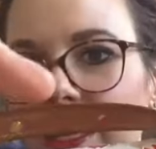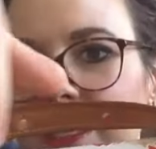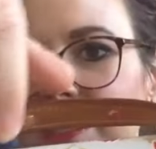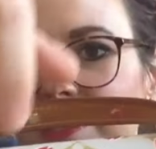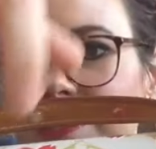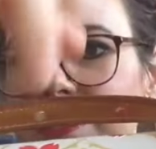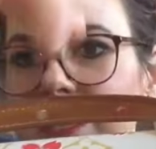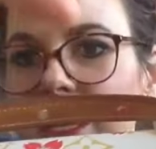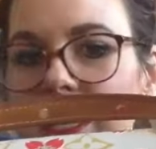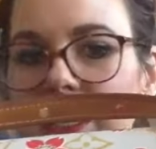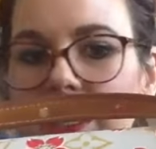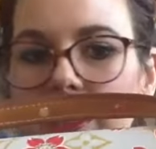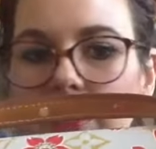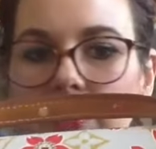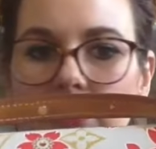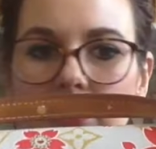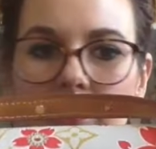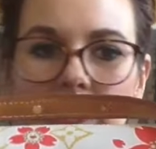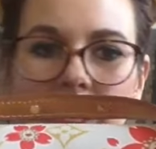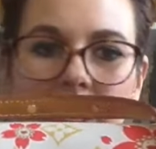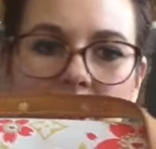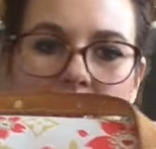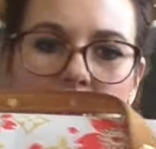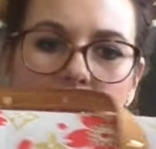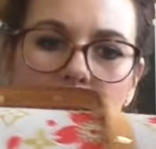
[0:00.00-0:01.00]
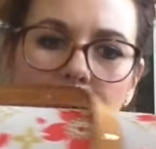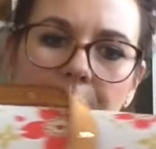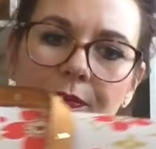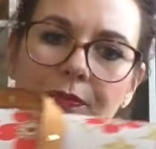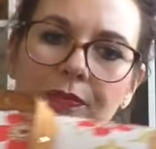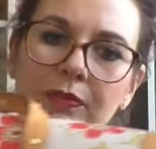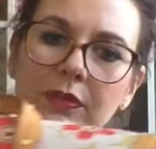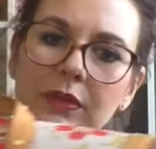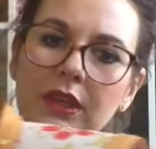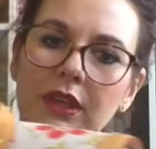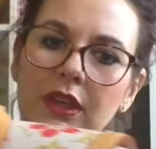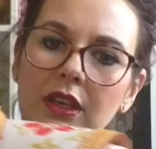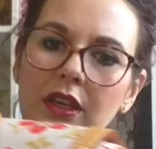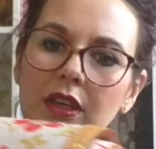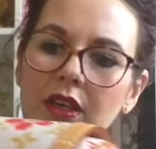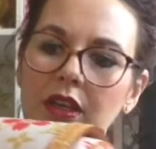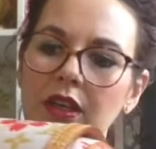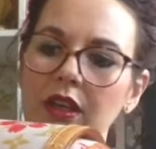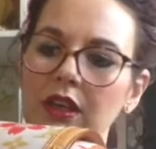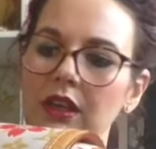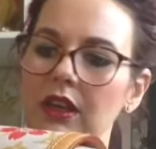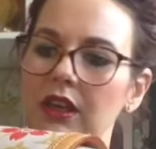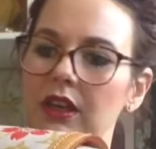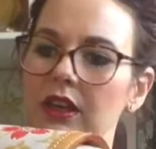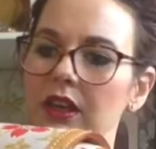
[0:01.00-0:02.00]
and it's like a real,
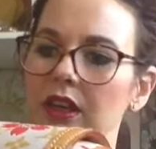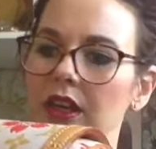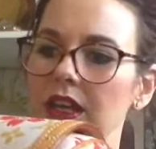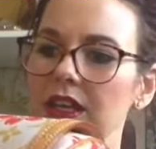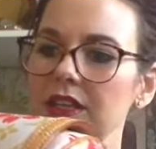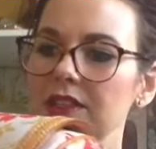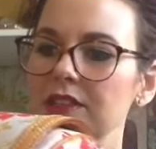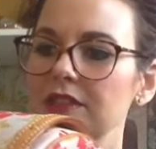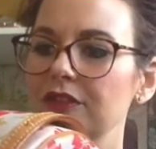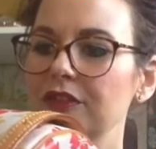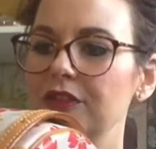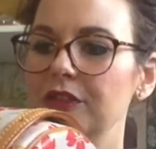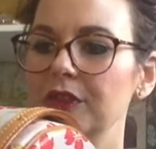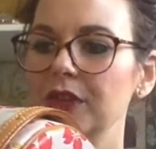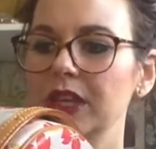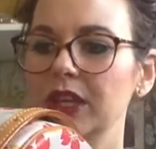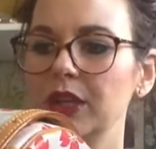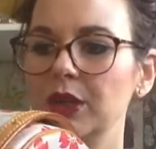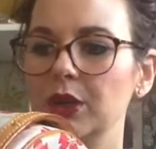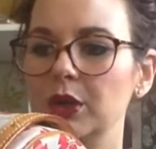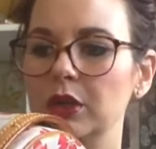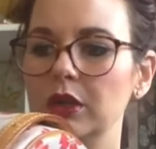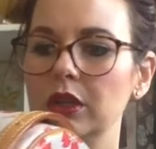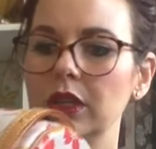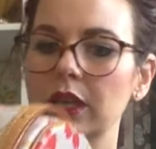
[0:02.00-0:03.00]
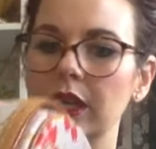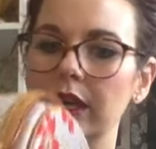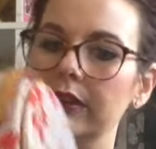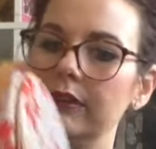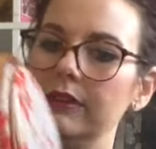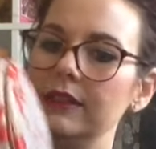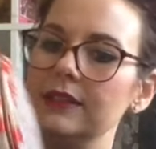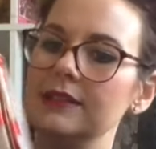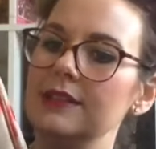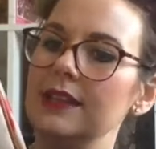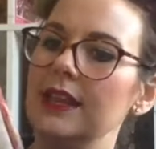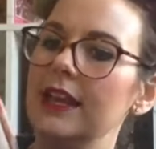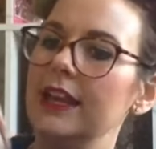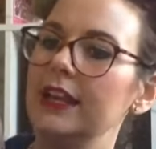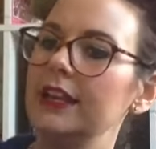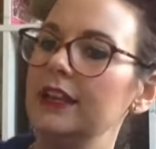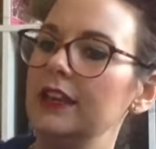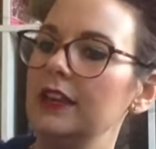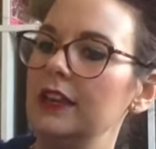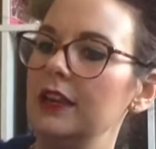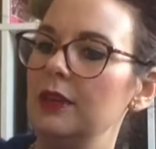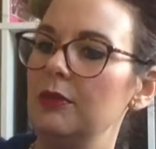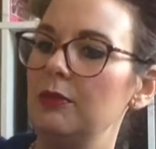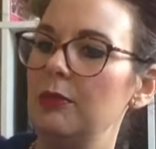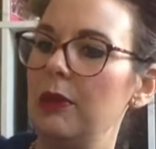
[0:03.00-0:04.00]
it's a funny colour, it's like
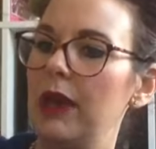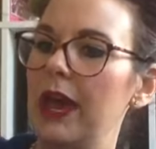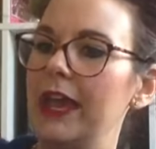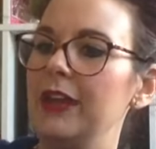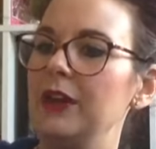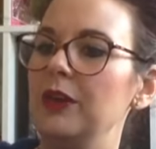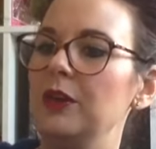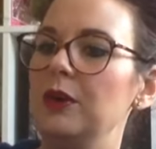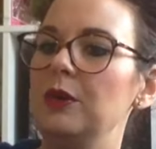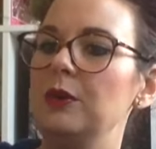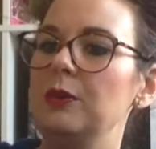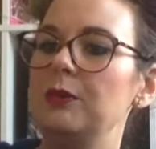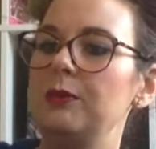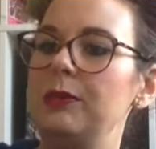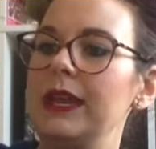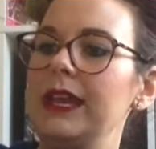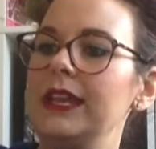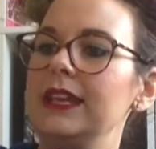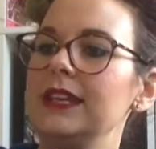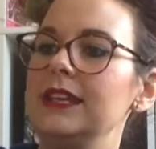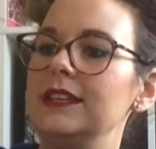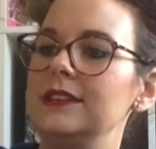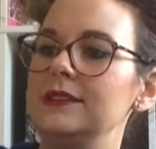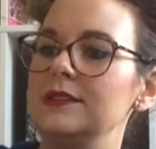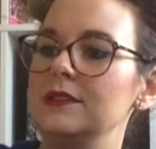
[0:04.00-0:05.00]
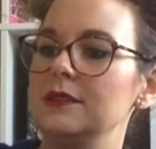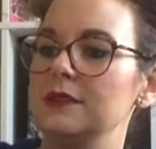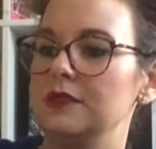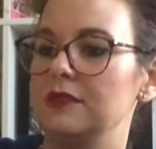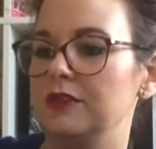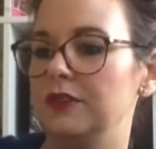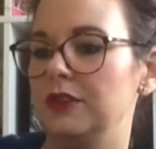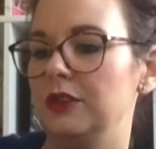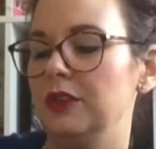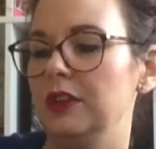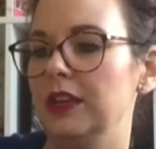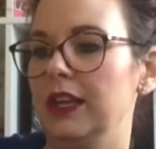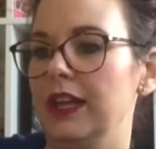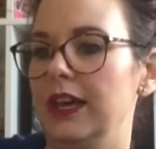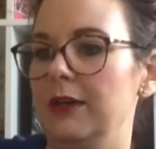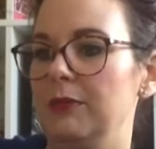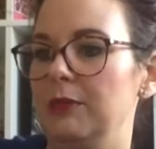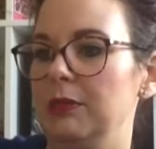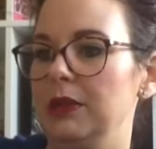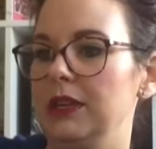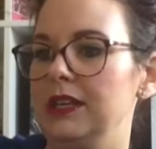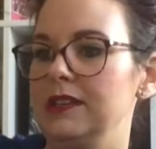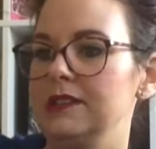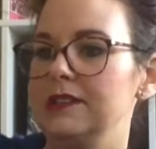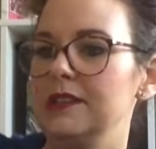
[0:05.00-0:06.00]
a pale pinky sort of colour,
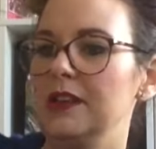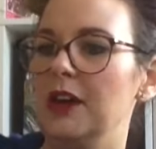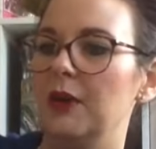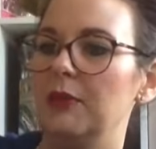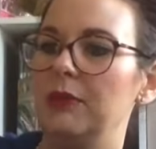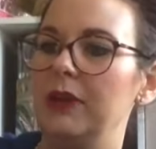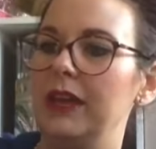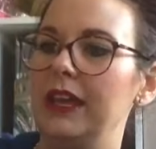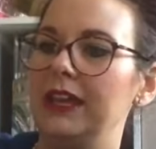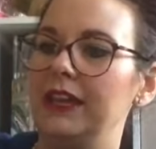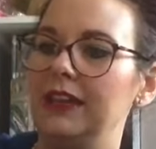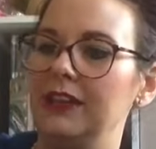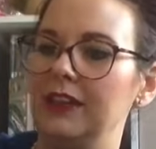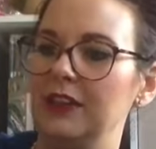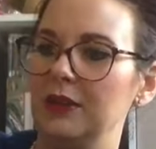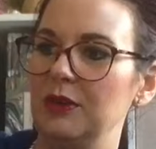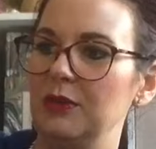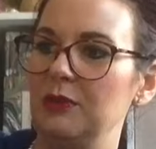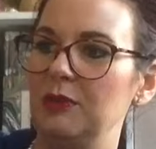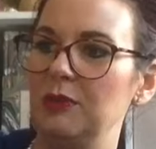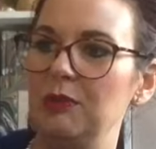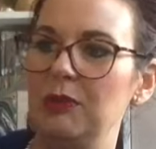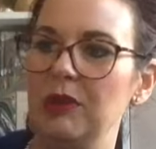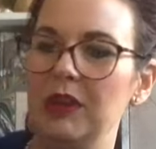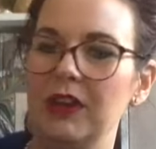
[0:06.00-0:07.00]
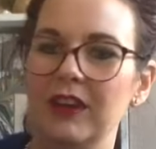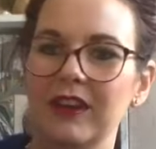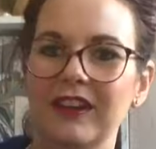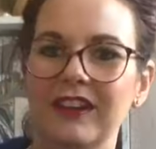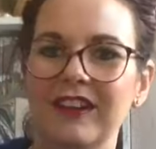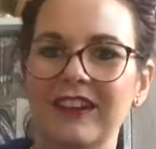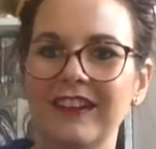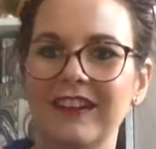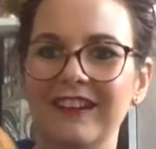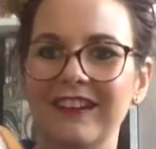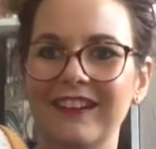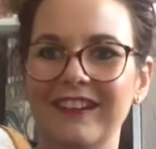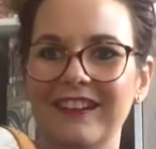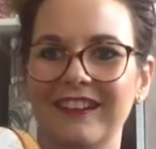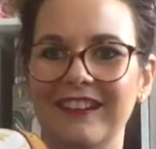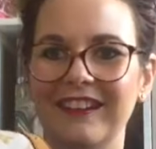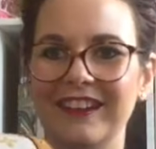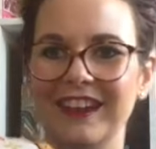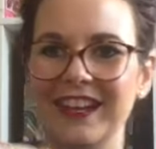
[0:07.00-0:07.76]
but it's not pink, but oh,